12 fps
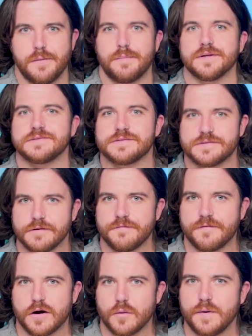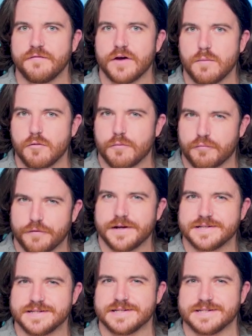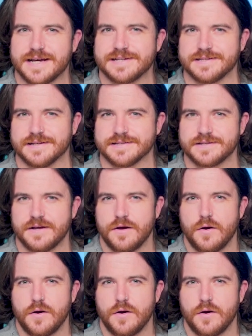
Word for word: But so far, we've got more Priuses and Teslas.